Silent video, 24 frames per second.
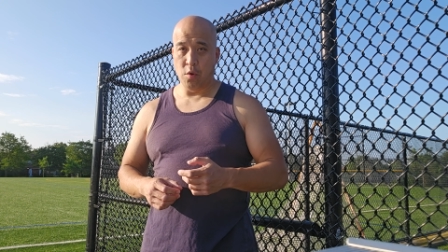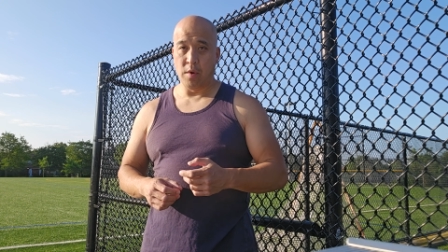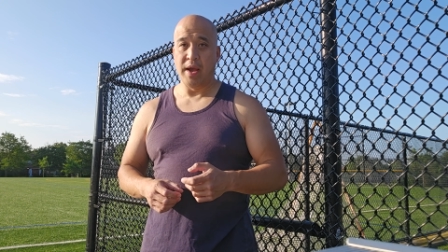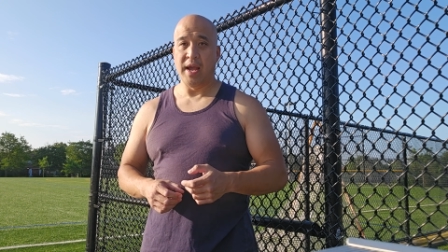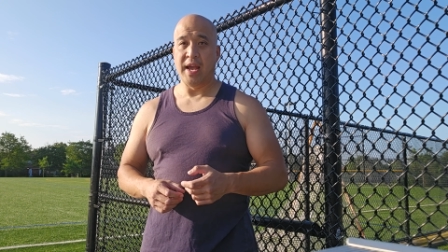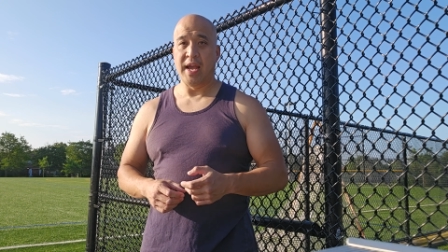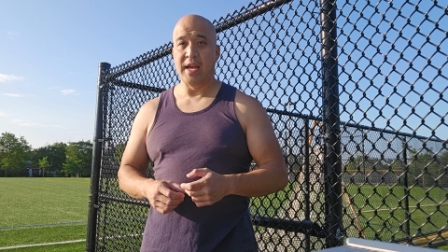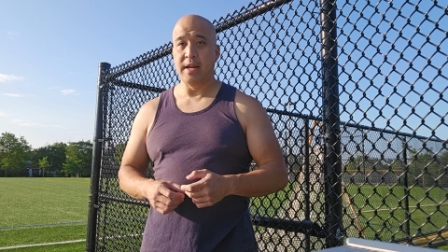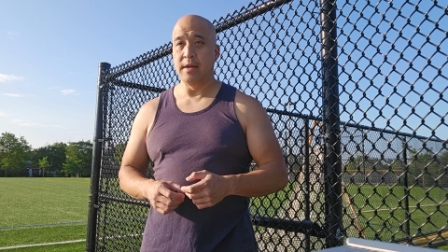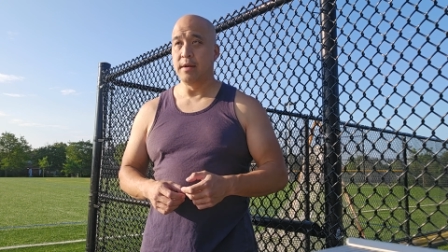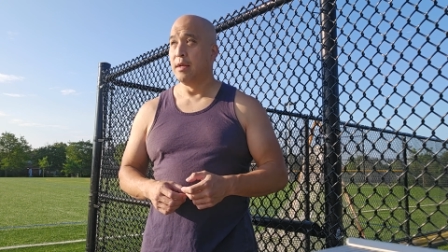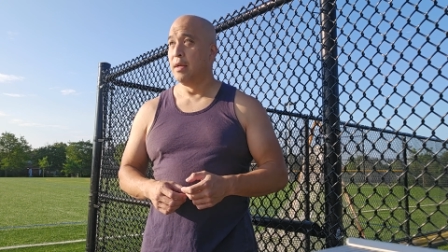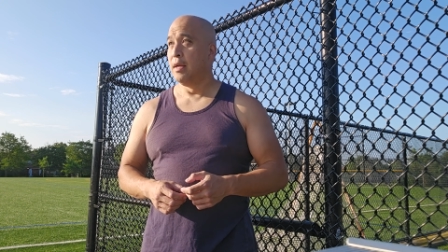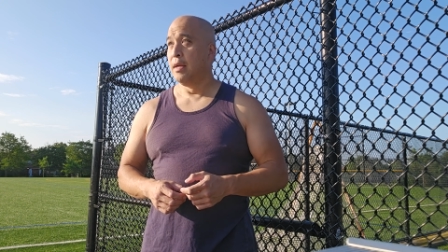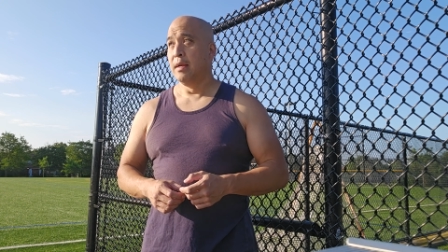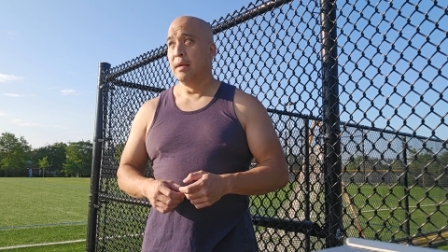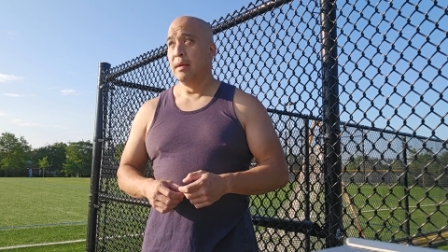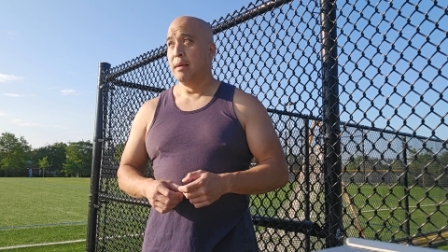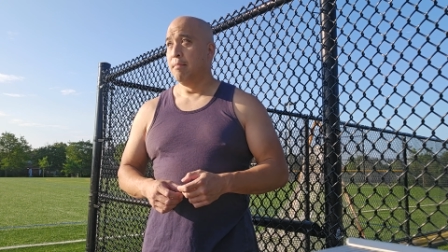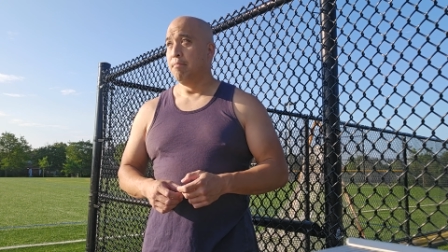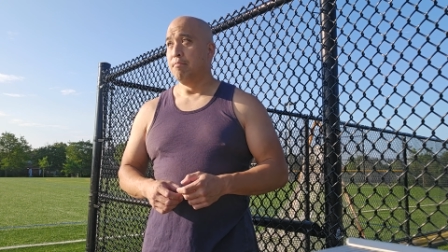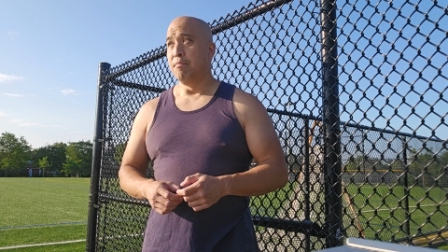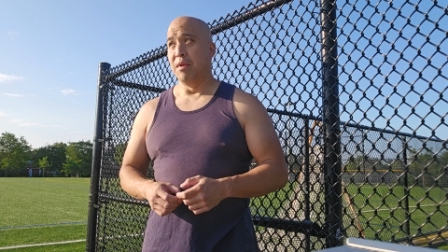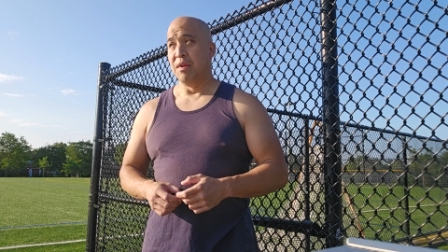go ahead,
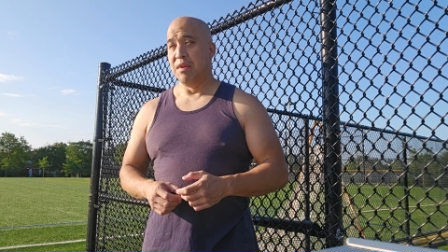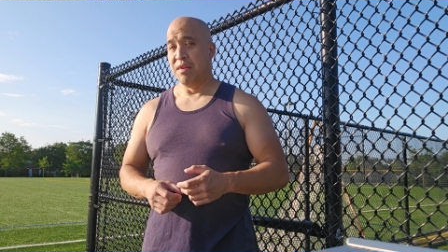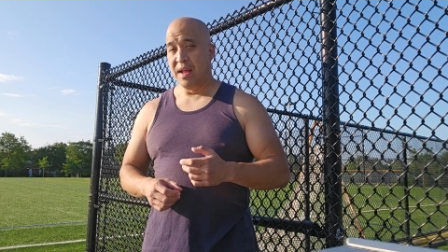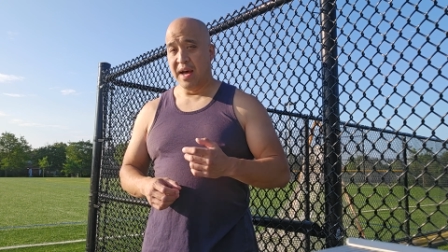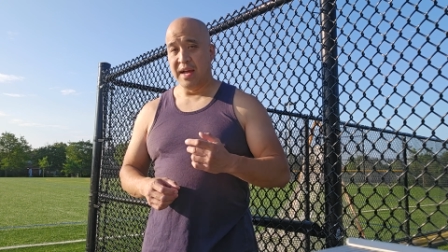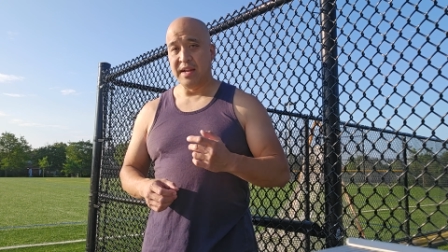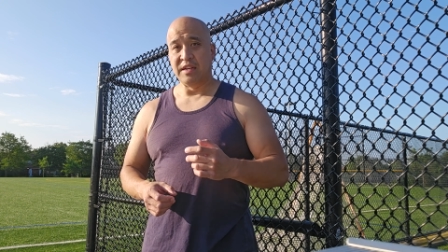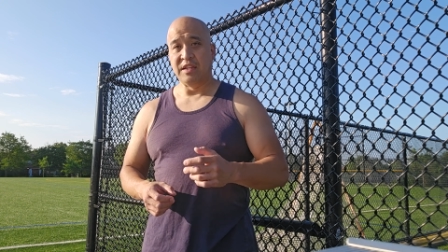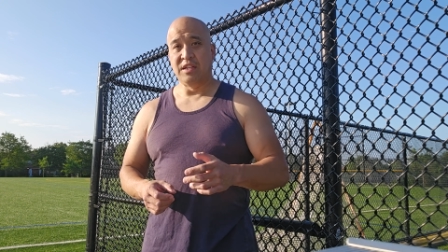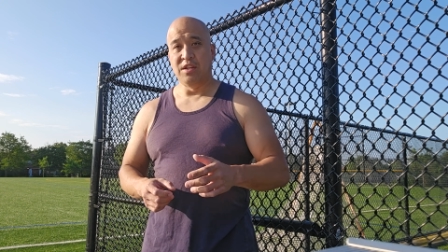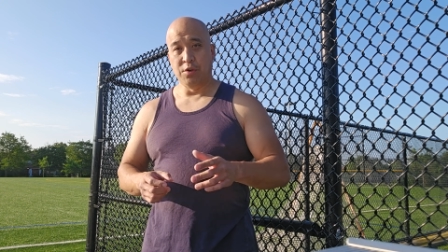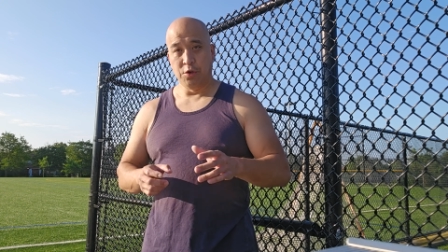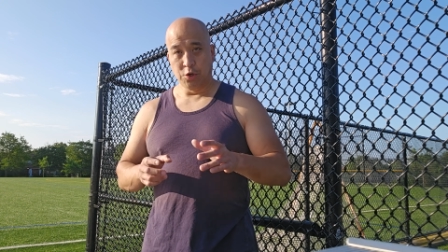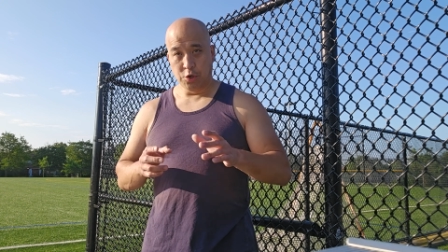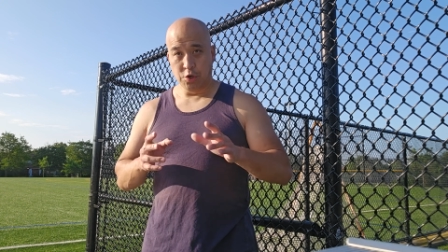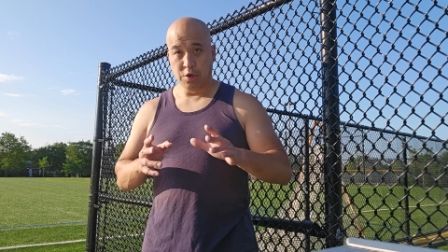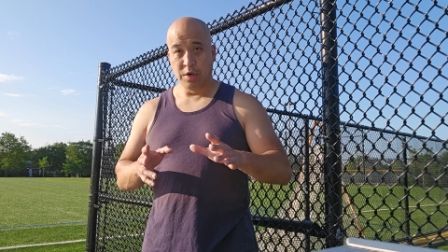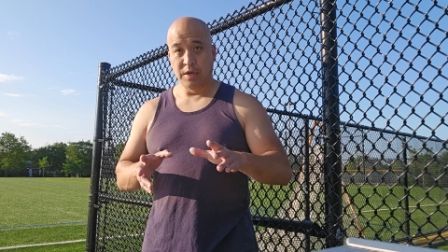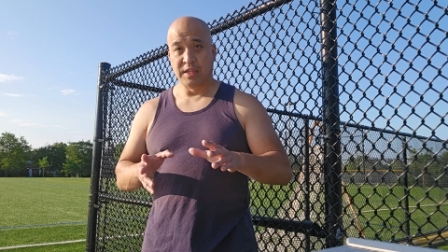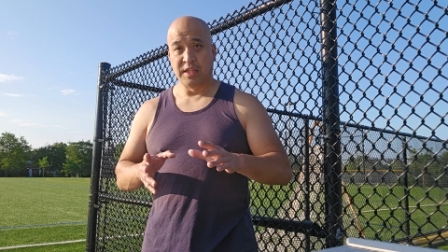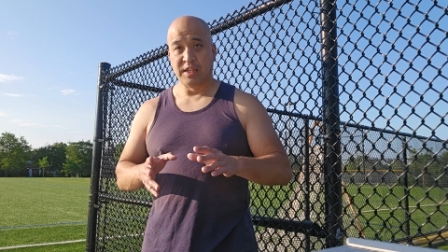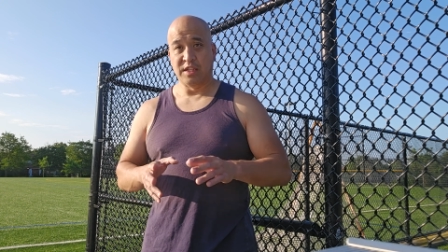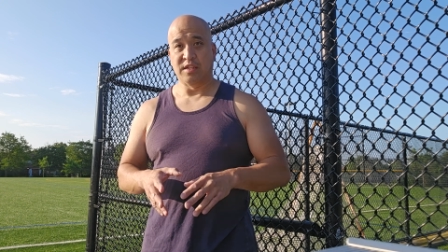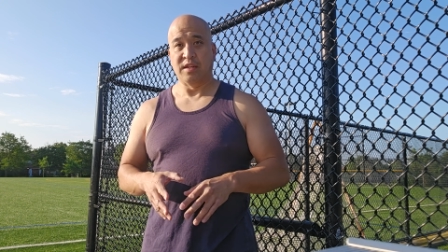but not until you're
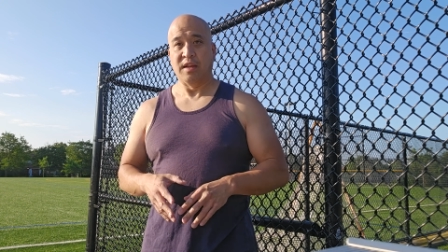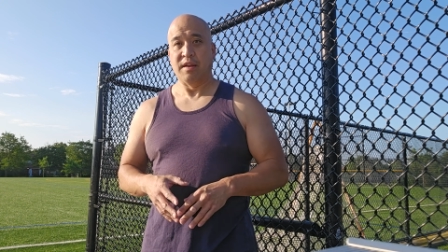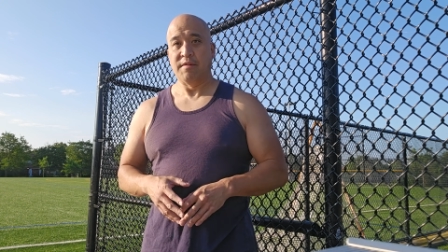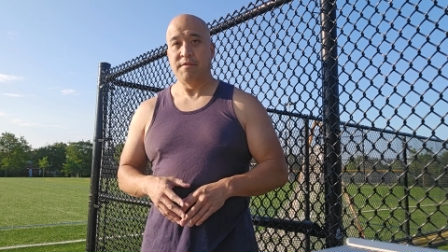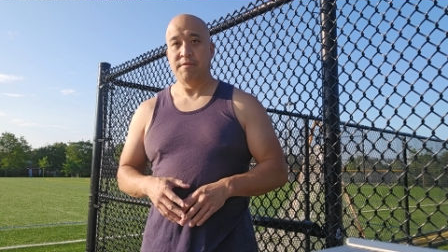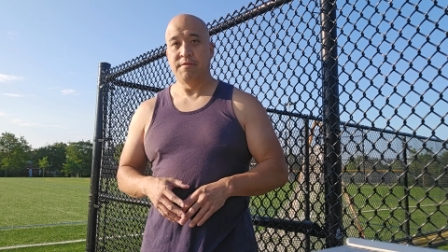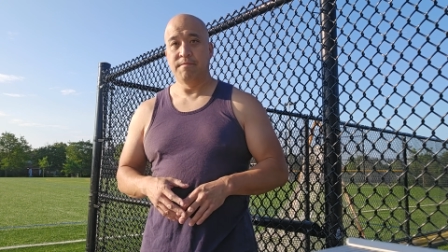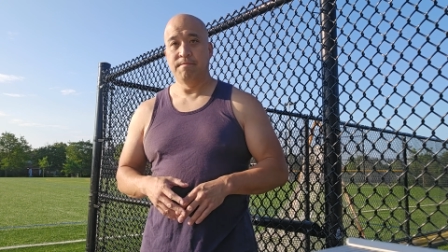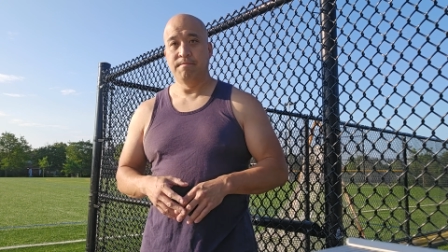good at this stuff.